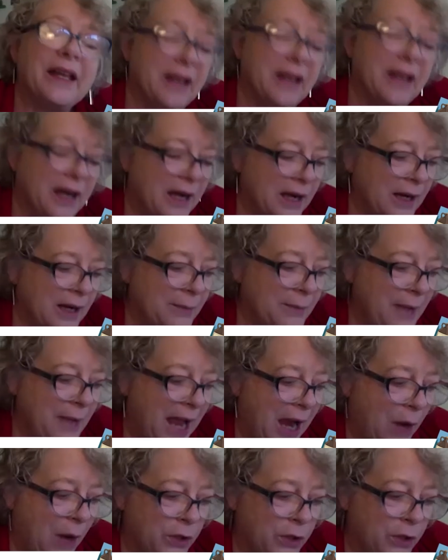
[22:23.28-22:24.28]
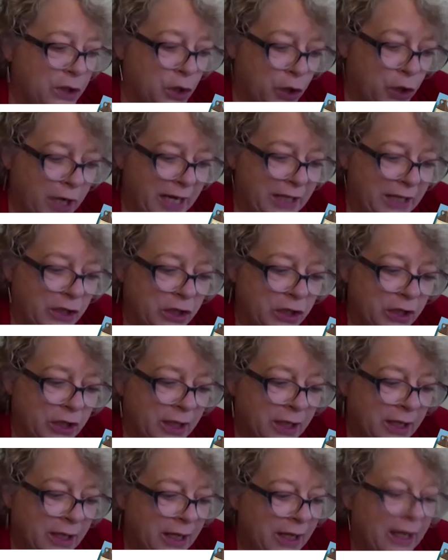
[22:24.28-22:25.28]
um, Howard Creech,
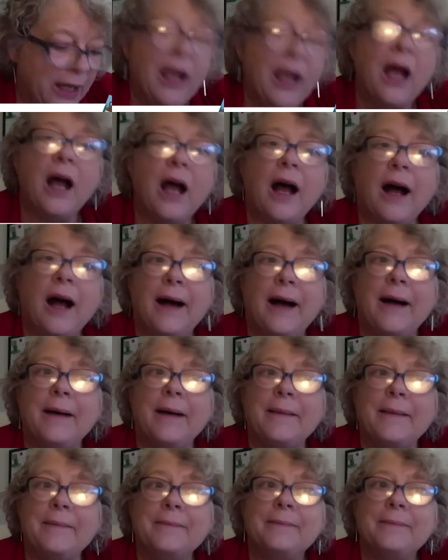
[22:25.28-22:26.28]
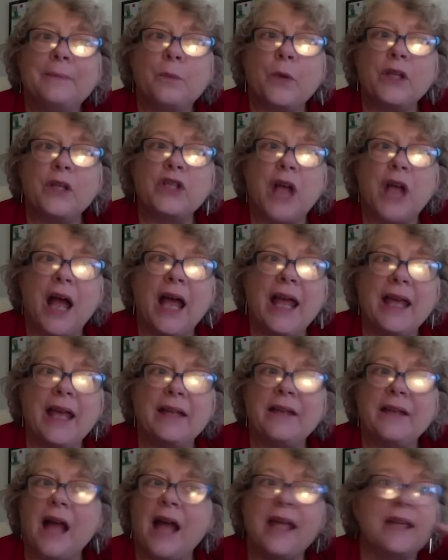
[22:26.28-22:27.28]
um, which I
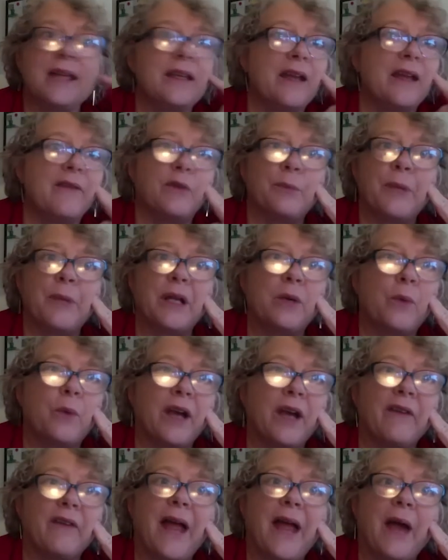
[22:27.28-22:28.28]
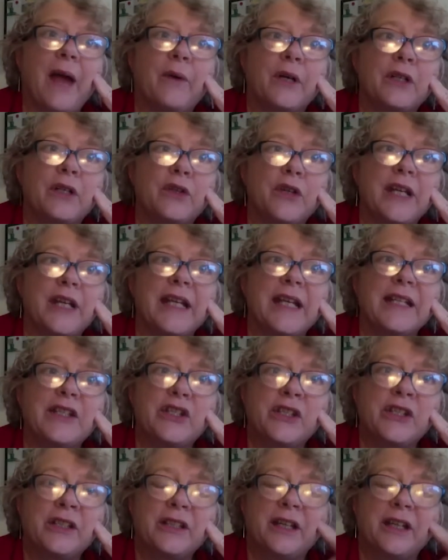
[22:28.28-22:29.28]
had I had never been aware of Howard
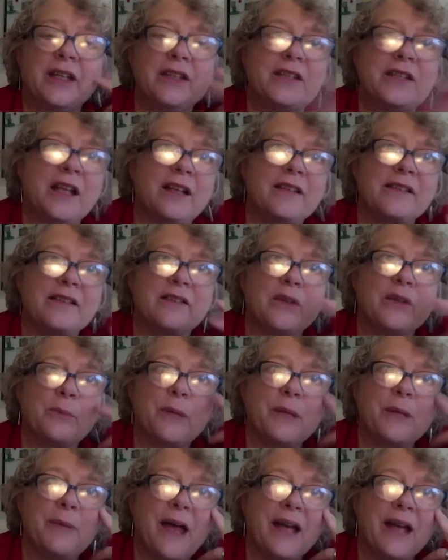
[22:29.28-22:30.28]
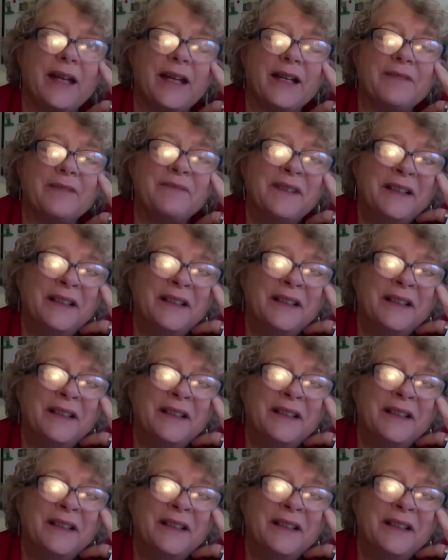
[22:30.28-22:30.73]
Creech. Can you tell us a little bit about him?